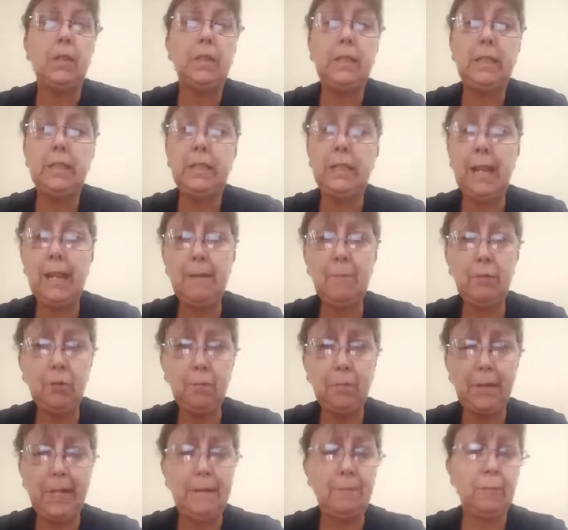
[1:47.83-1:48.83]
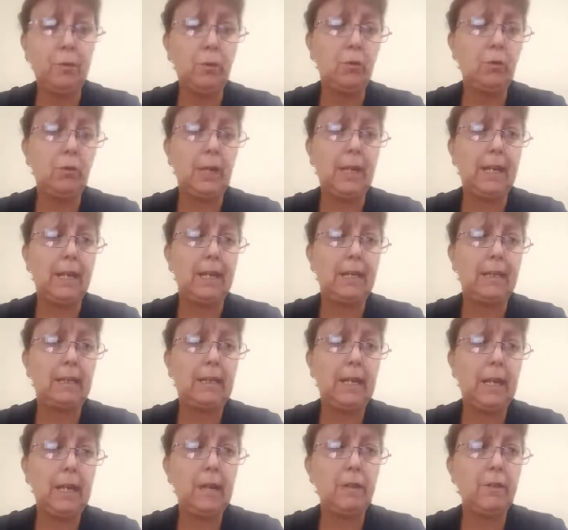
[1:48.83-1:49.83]
disabled people
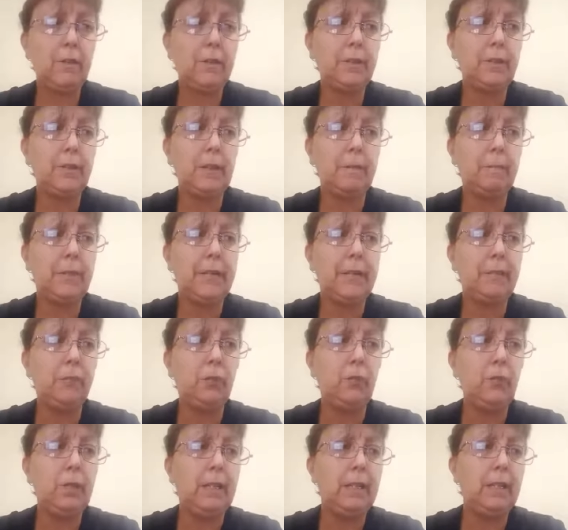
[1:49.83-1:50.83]
and carers and people